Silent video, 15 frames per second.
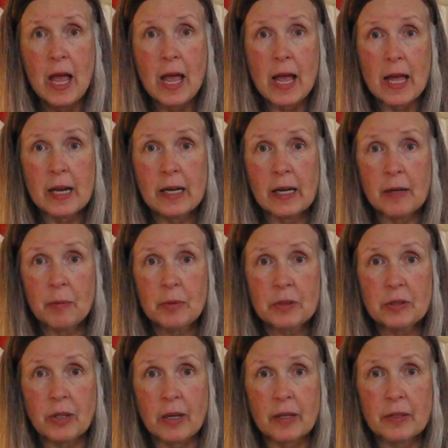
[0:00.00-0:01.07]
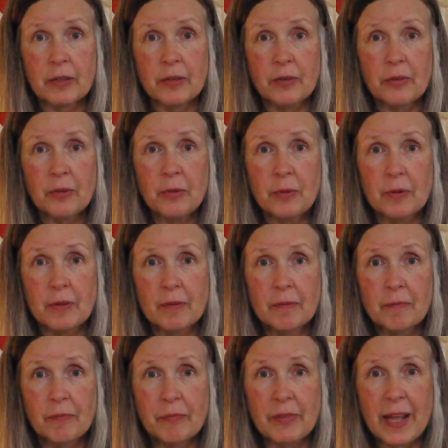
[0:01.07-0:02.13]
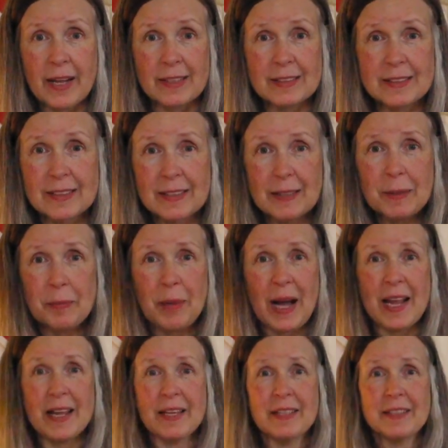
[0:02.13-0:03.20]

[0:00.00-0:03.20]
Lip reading: and I will talk to you soon. Thanks. Bye.